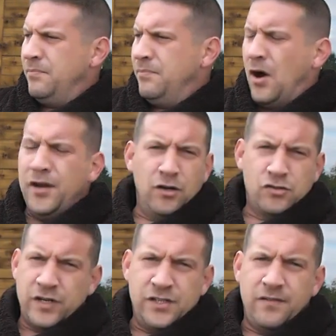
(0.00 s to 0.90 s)
By no
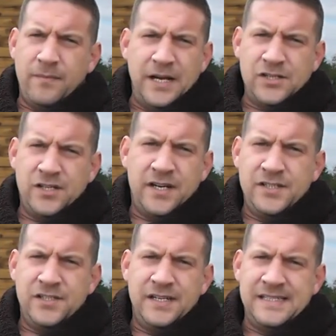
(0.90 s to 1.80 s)
stretch of
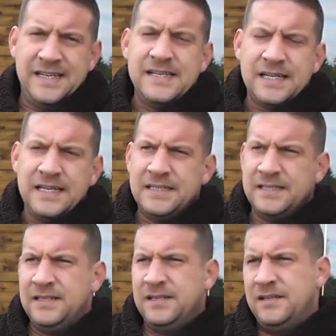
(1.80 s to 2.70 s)
imagination, it's easy.
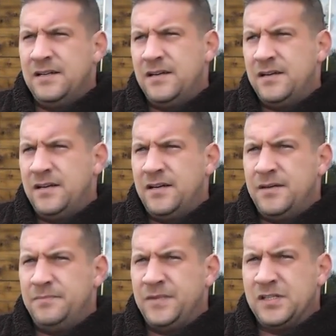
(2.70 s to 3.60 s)

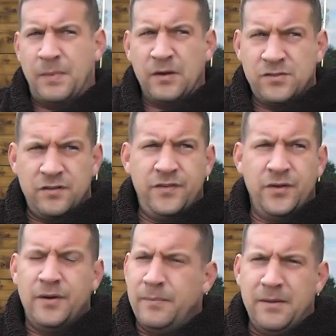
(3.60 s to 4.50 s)
Spoke to a few
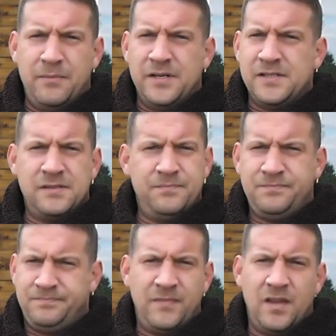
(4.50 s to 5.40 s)
of the members,
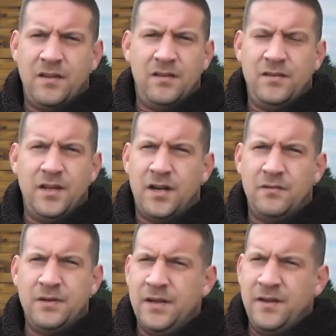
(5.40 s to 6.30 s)
you know,
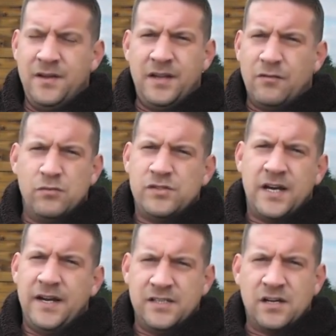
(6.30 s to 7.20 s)
they're all
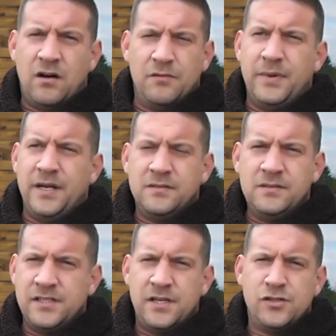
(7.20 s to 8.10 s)
saying it's hard,
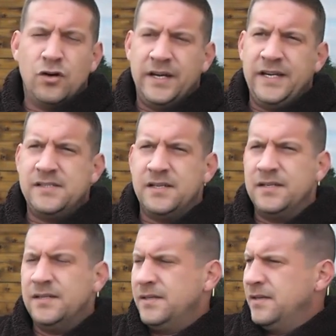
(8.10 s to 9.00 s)
it's not easy.
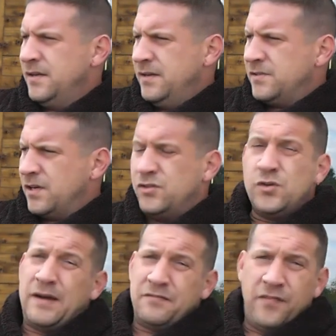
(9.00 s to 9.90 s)
So to
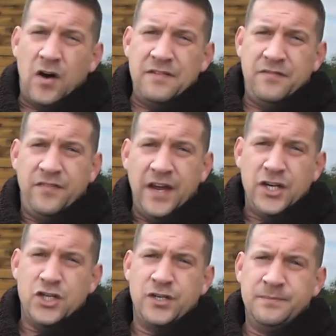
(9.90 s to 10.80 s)
have 5
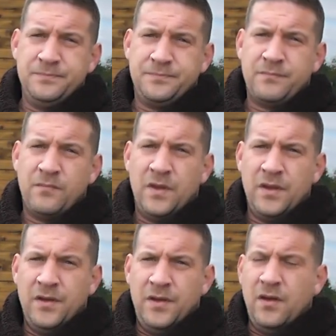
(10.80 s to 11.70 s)
fish
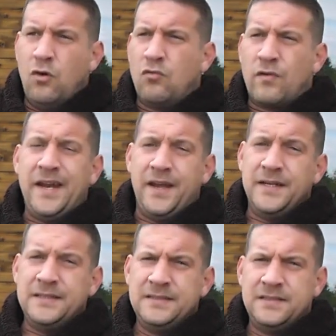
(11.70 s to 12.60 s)
already,
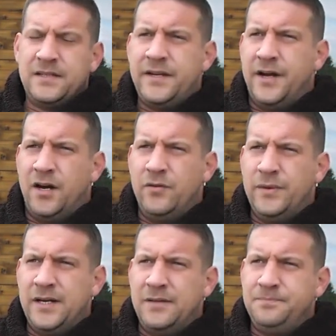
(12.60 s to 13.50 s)
you know,
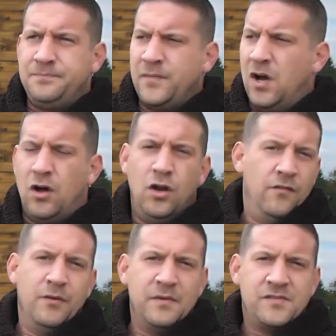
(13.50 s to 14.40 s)
like a lot of
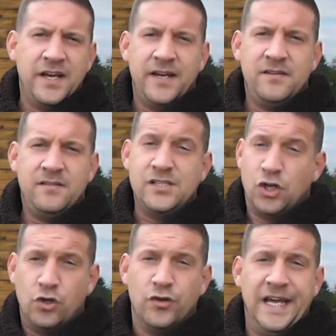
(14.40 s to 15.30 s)
them have said, it's a
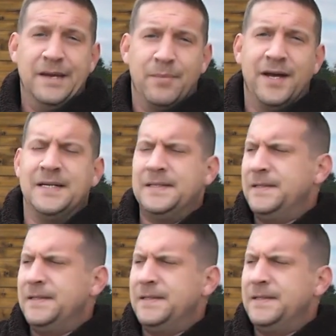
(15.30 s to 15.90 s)
good hit then.